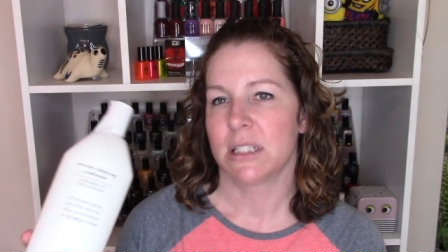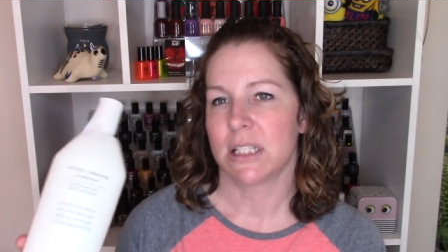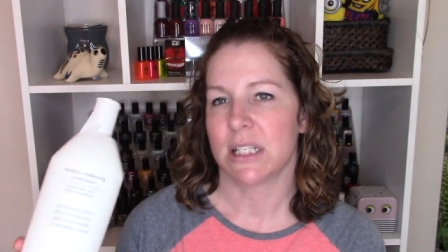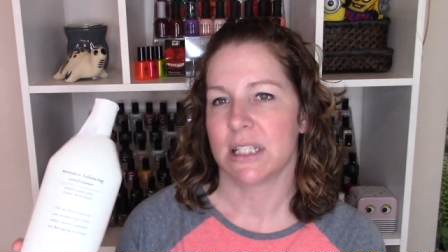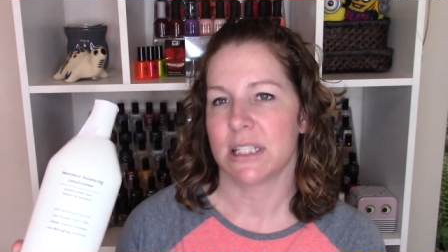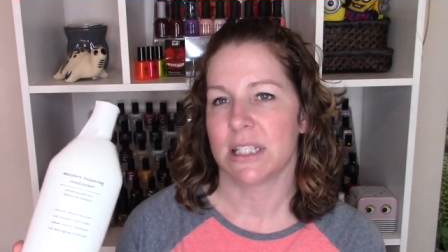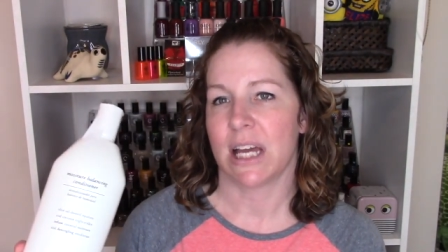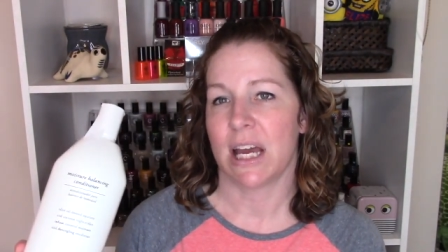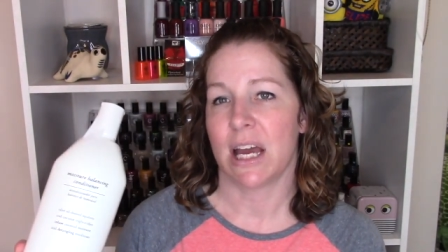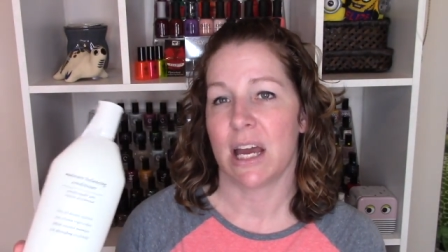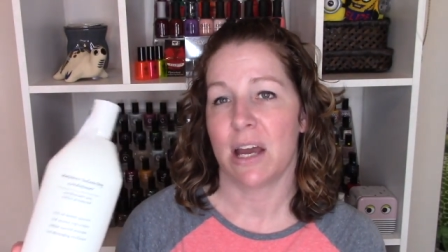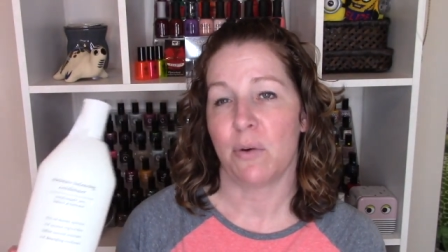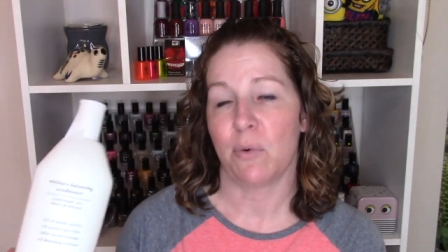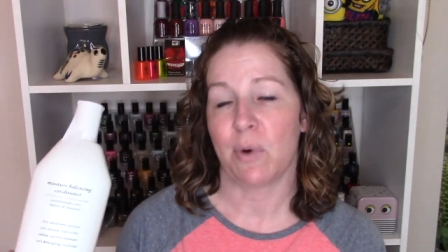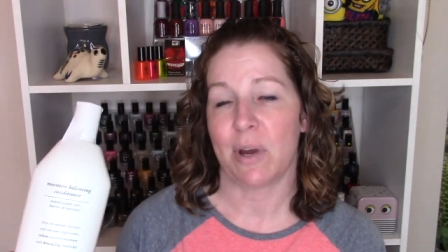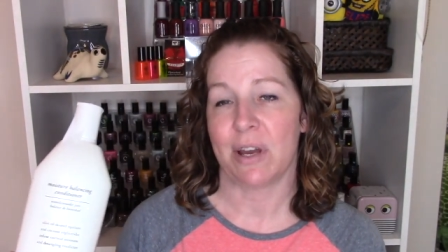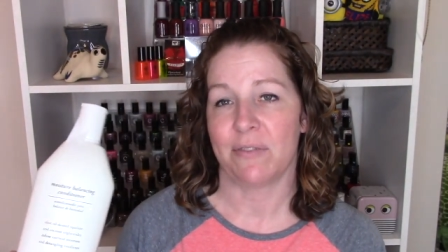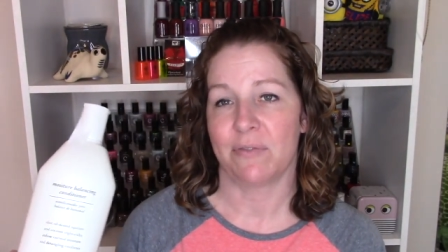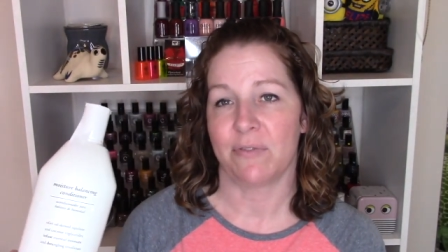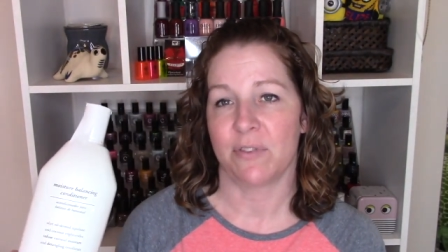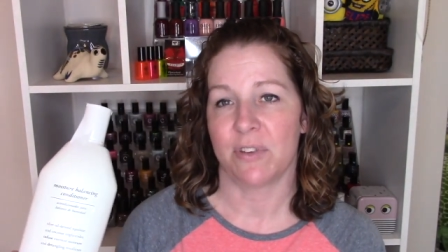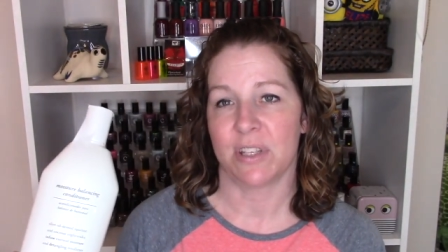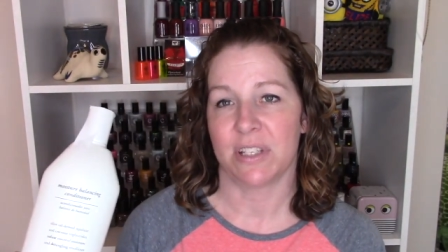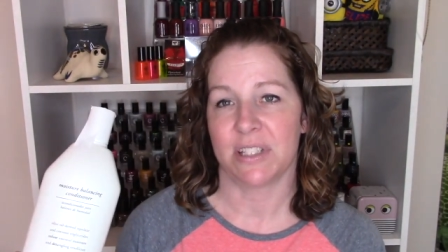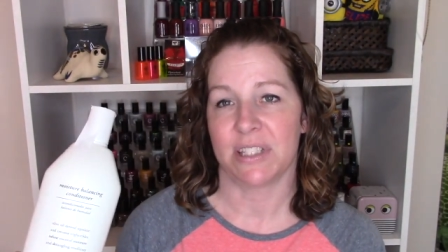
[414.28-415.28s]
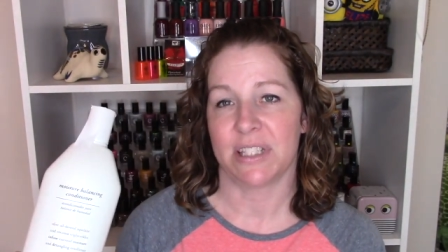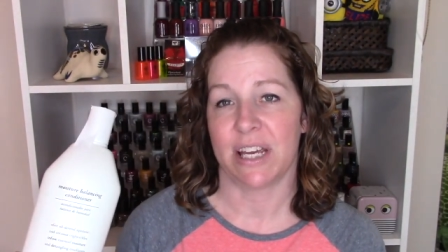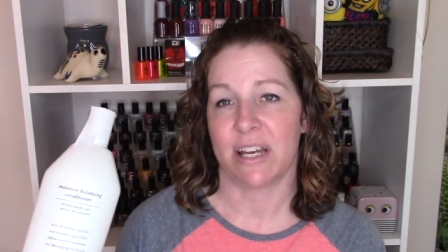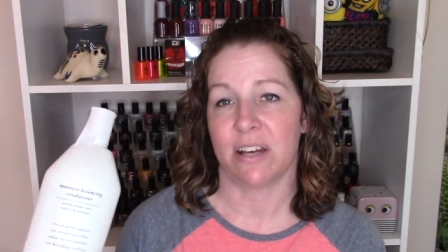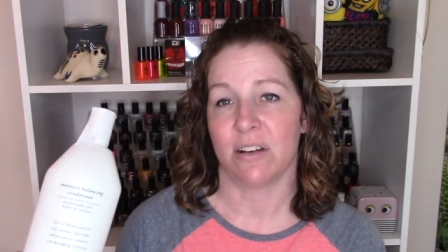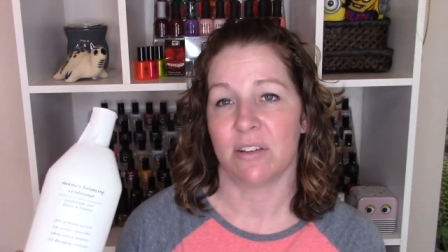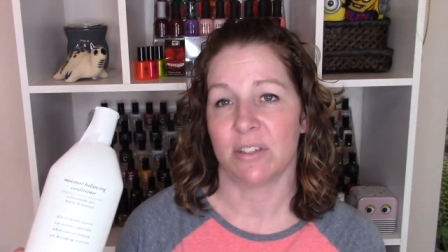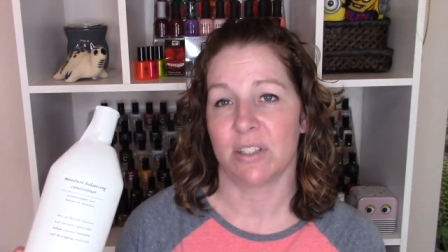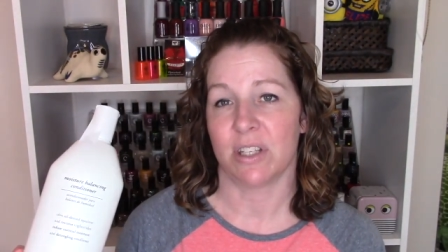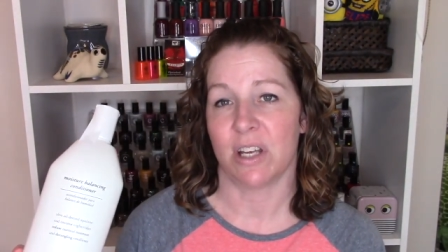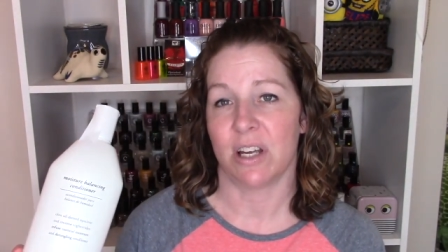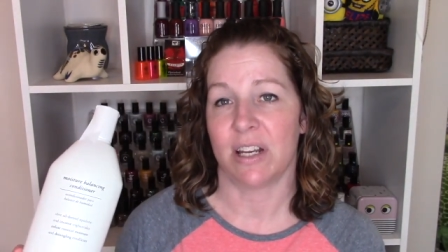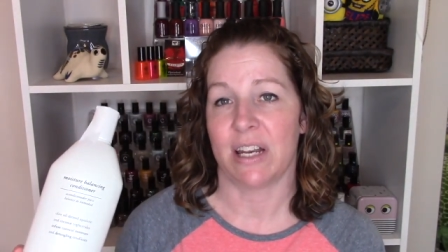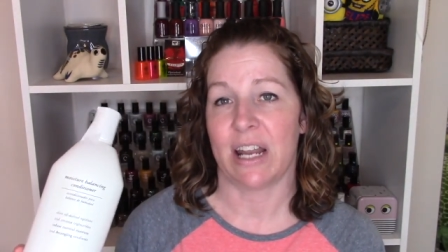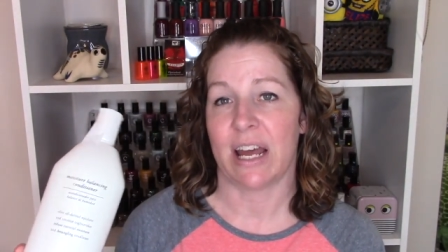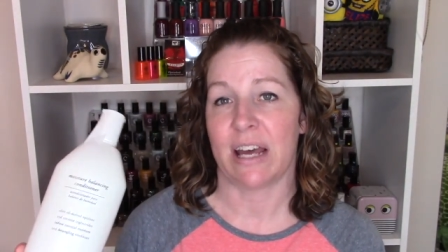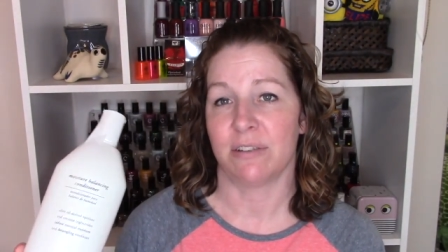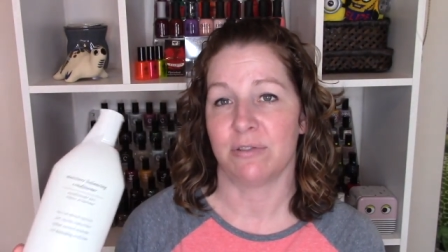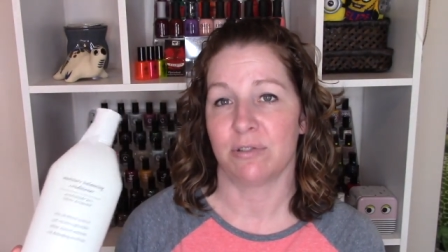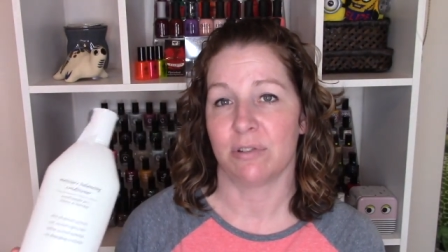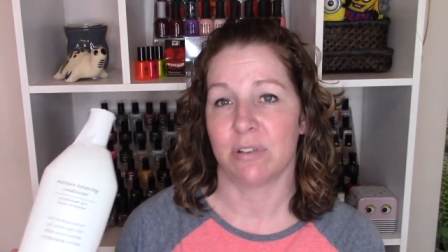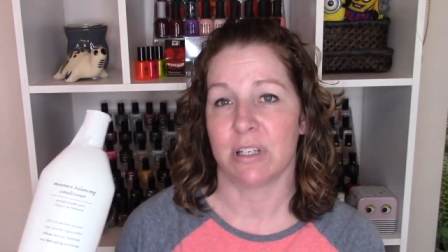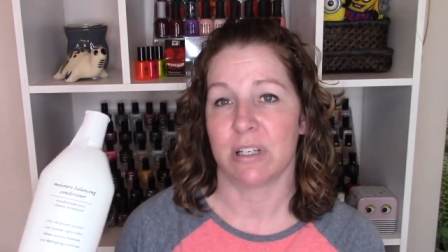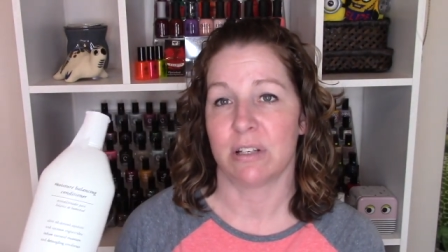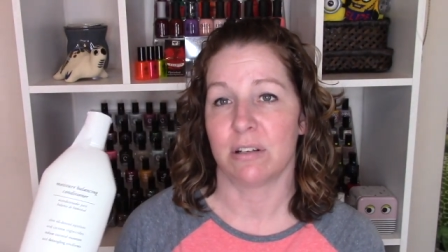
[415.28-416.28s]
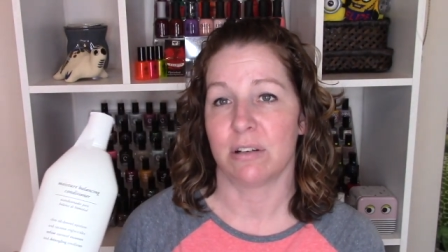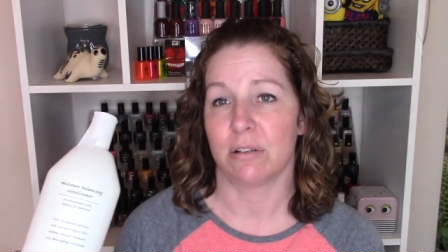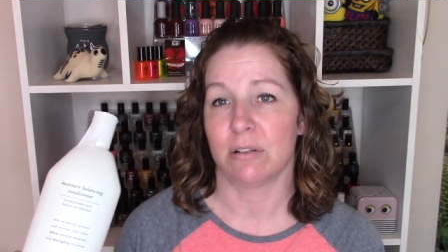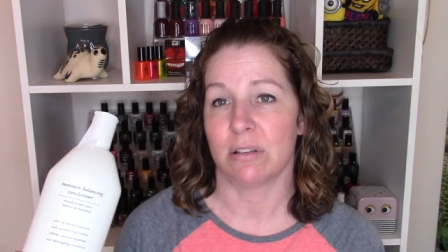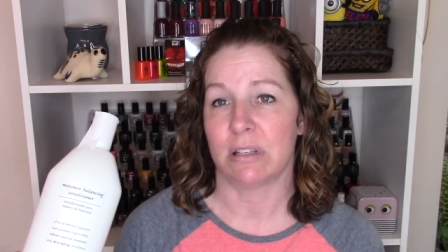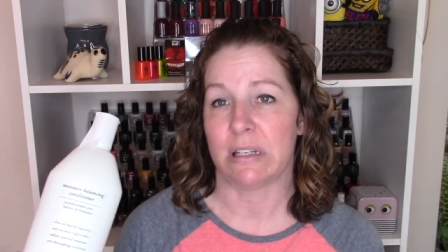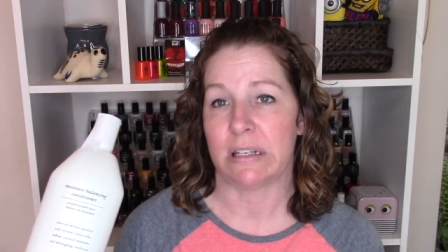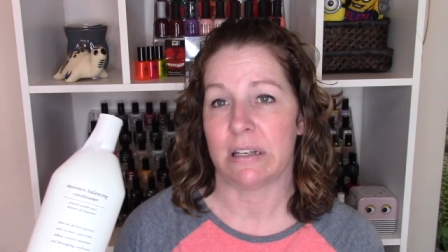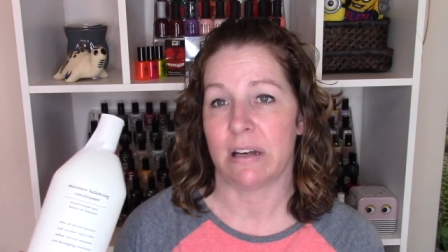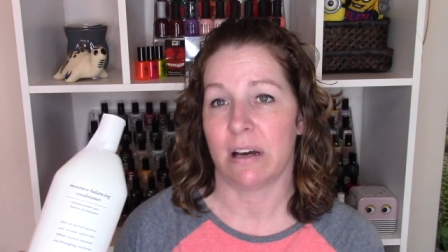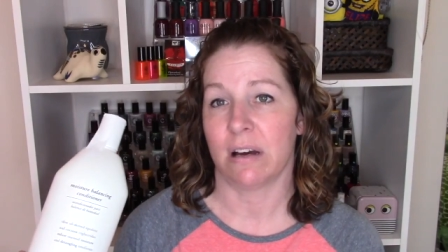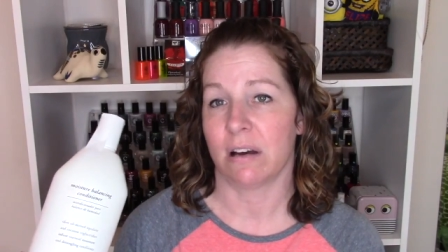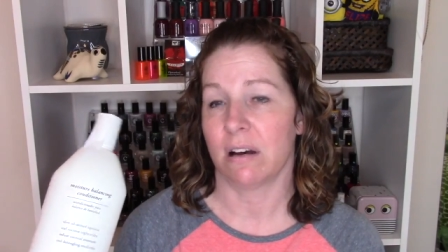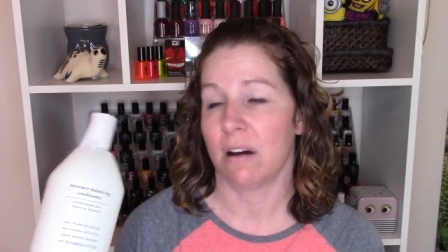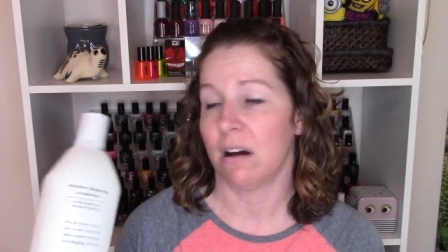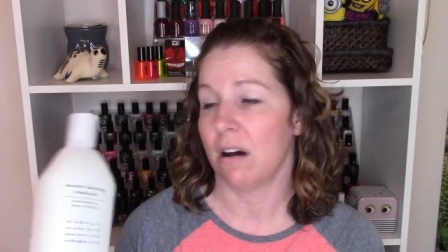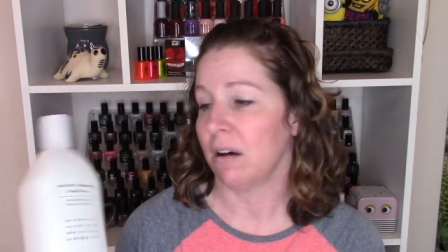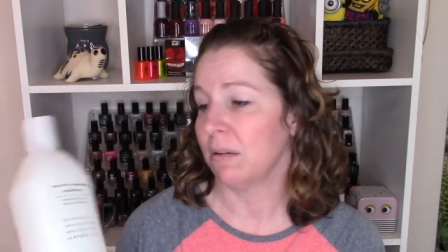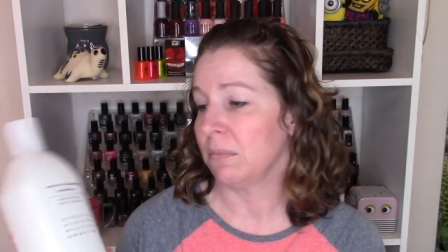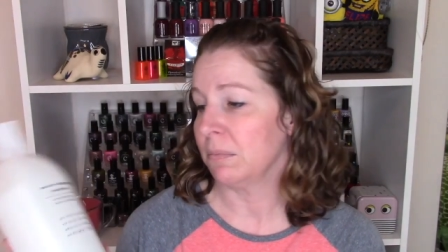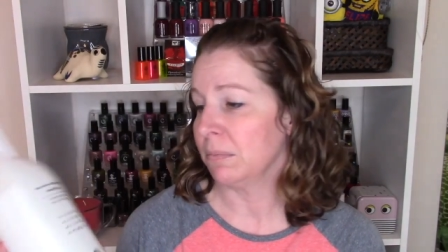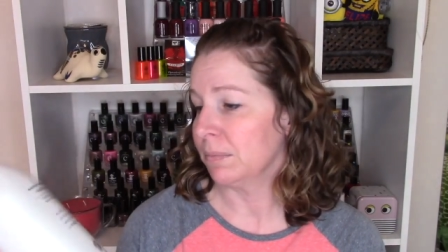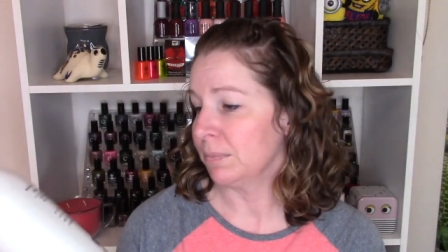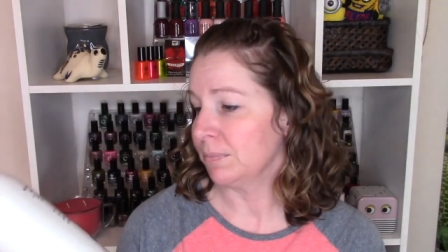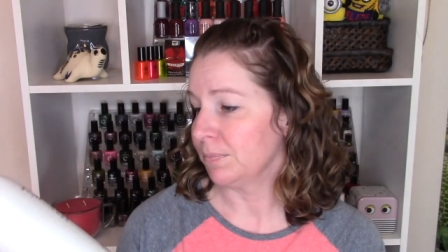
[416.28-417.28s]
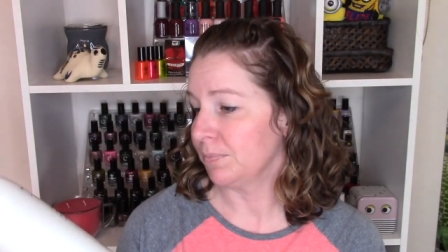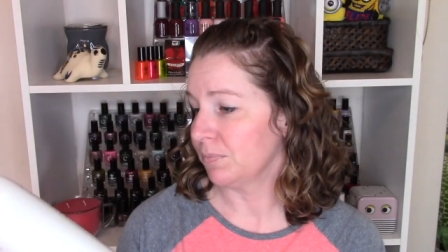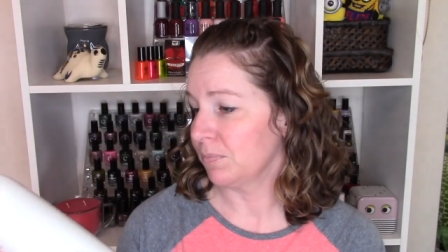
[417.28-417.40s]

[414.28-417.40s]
because I wait for the sales on naturallycurly.com.